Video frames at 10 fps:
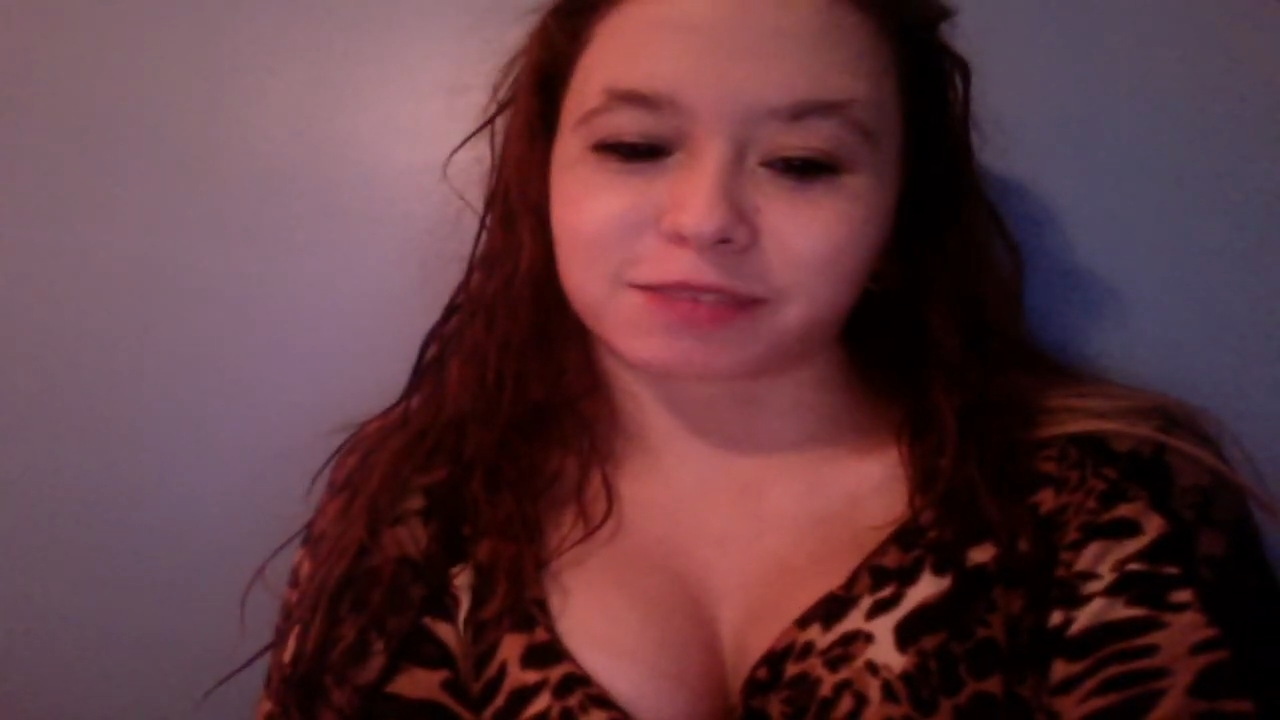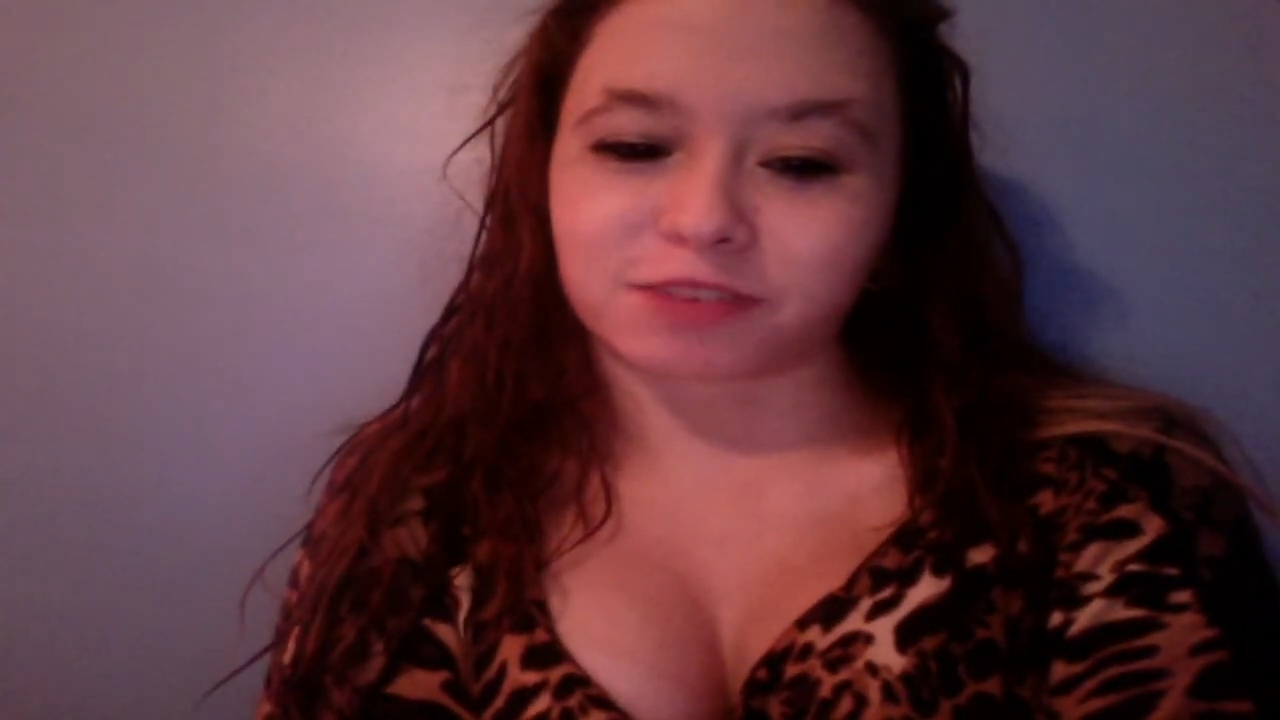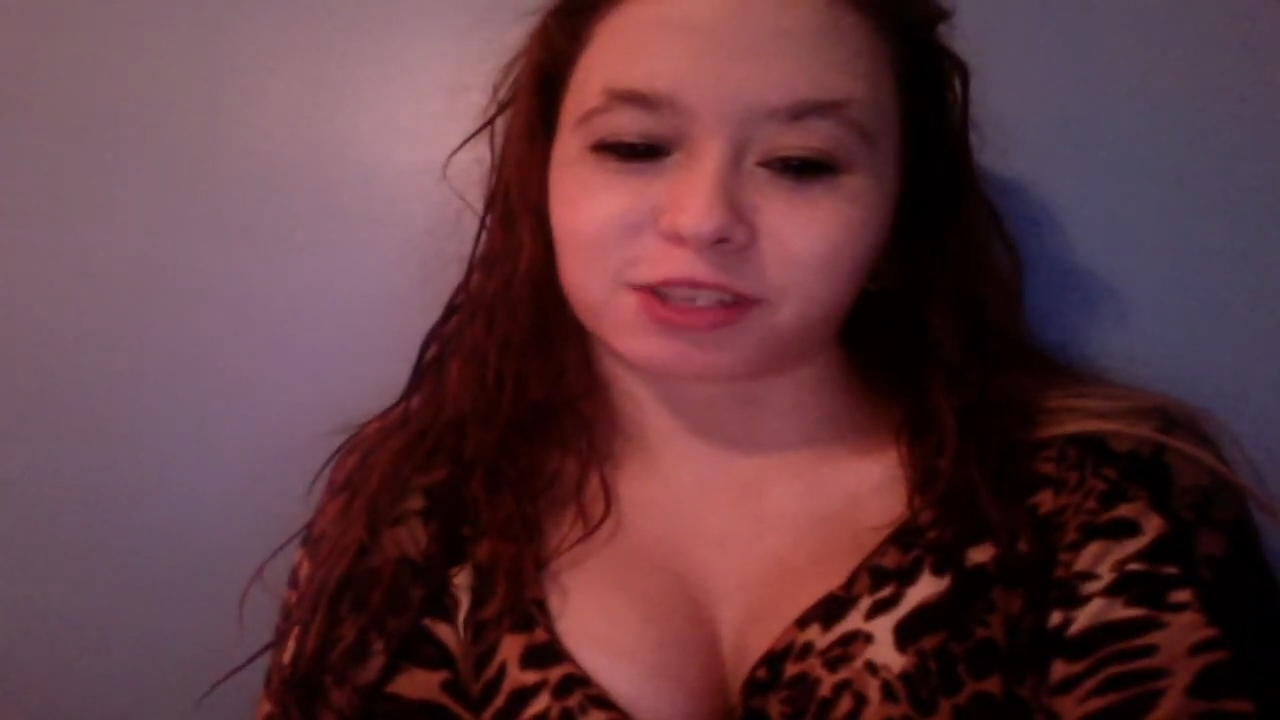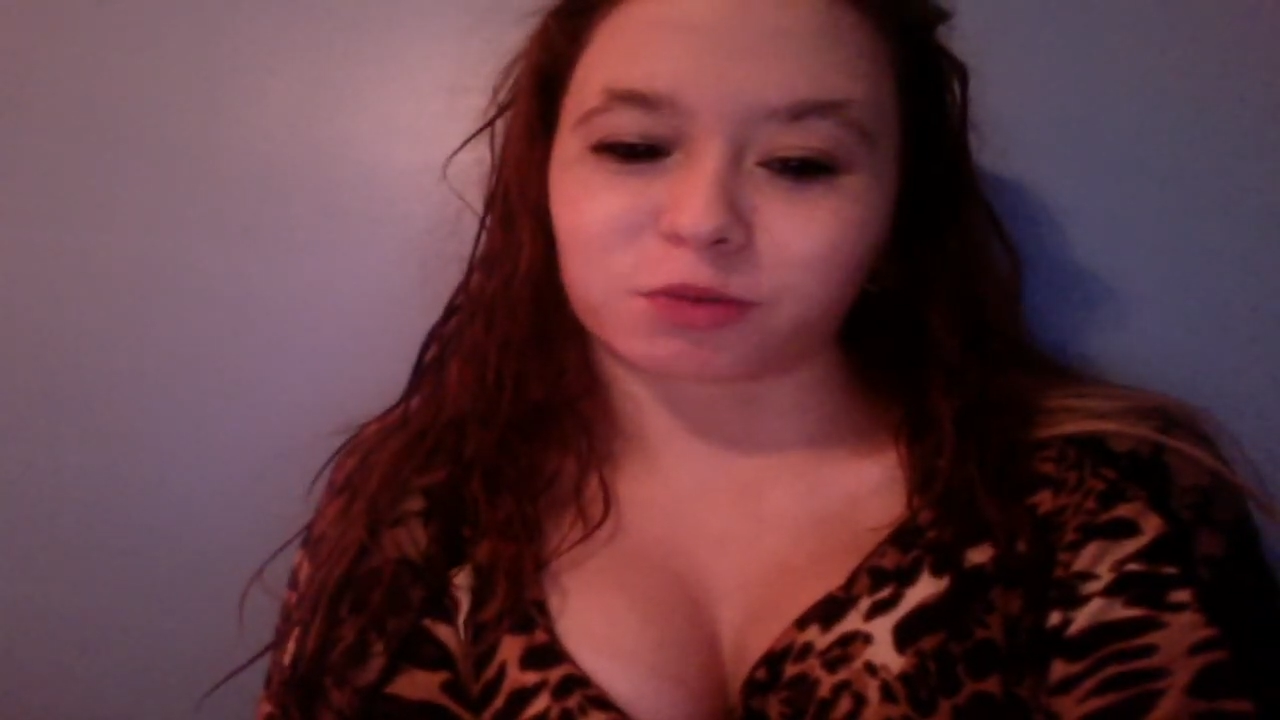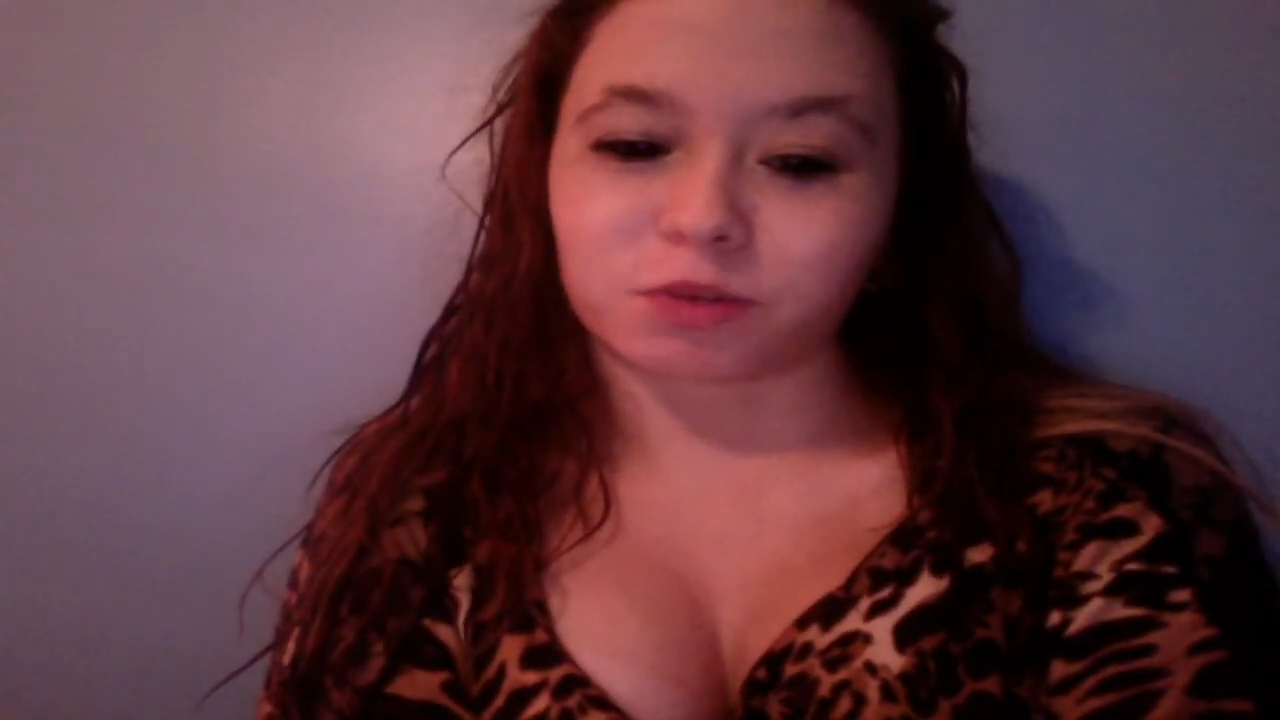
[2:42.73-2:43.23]
some
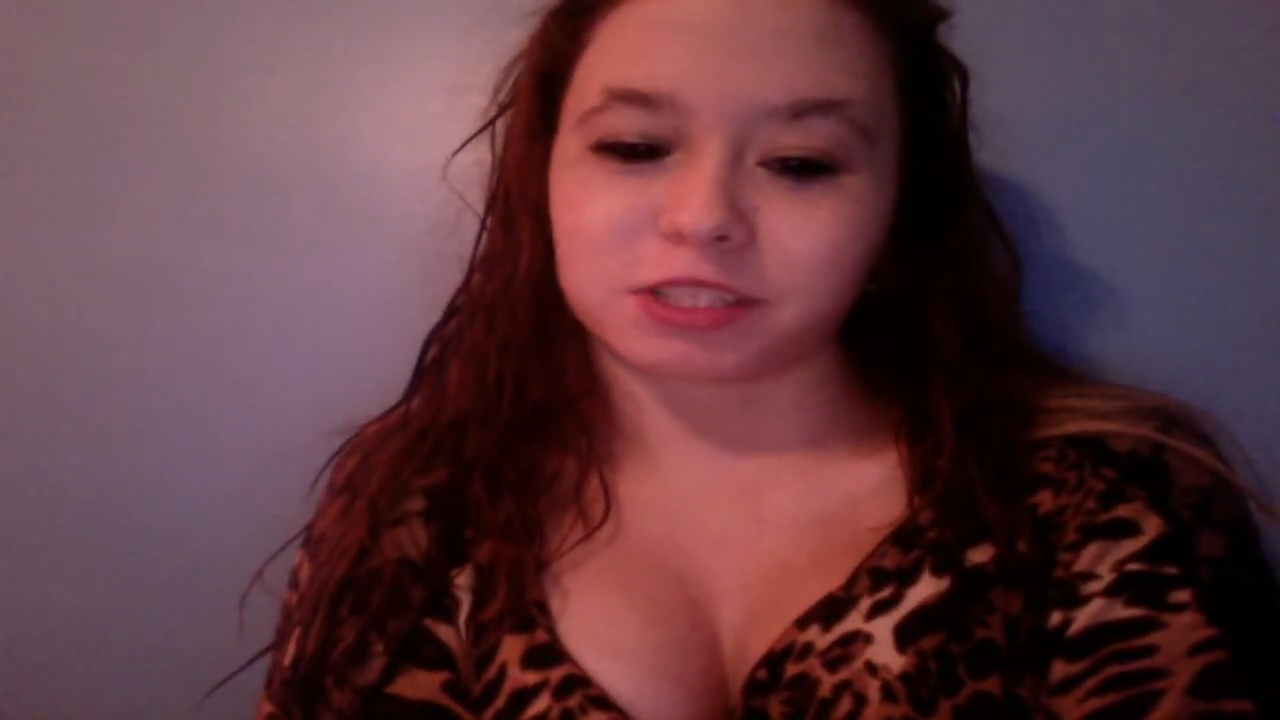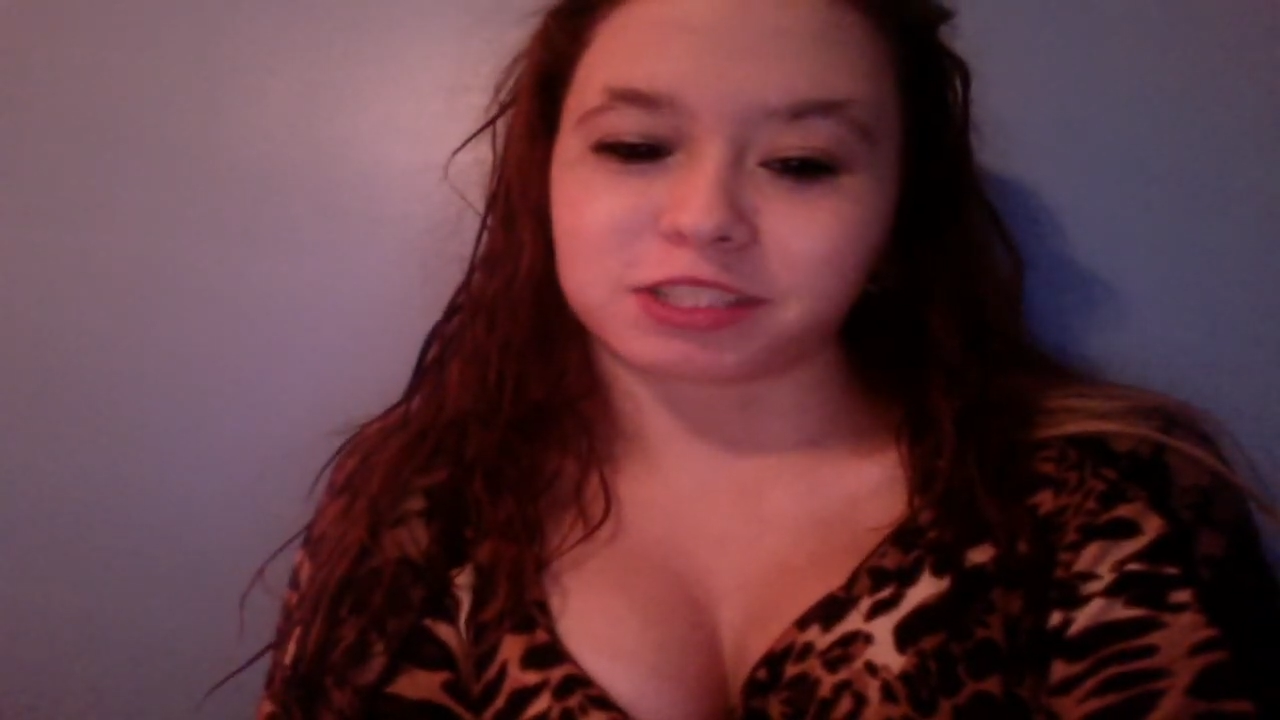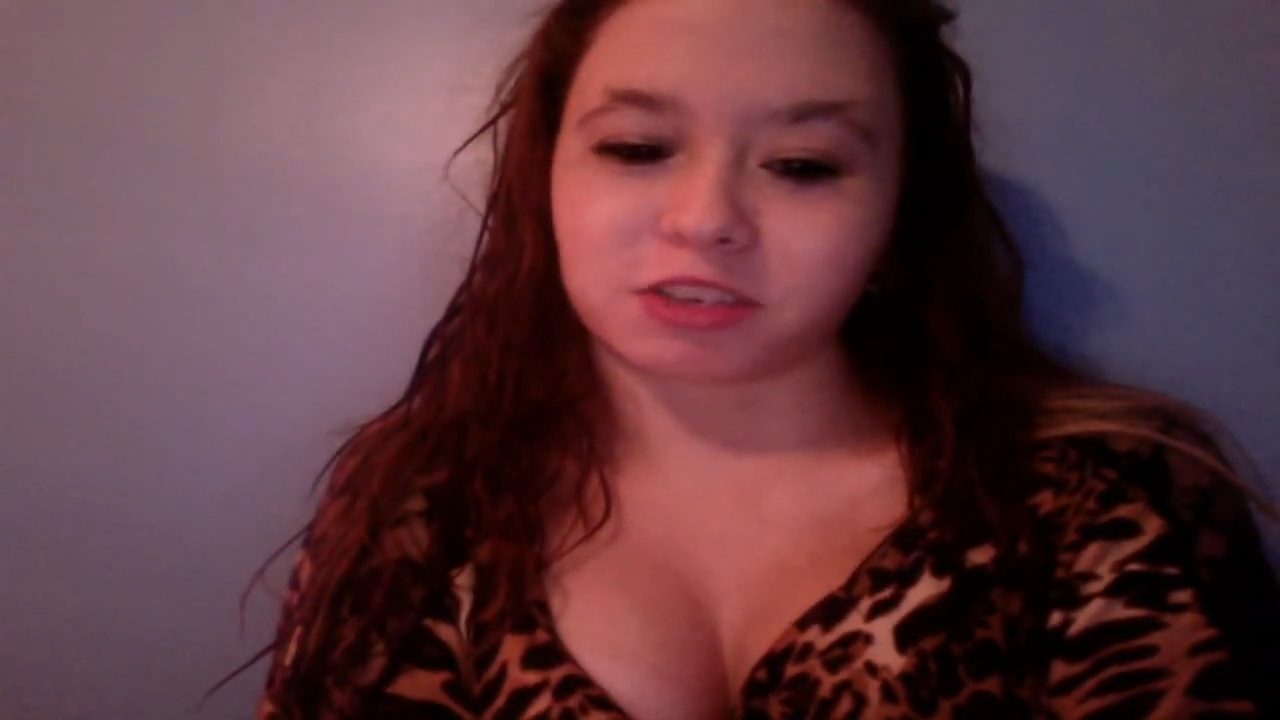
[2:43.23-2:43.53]
Victoria's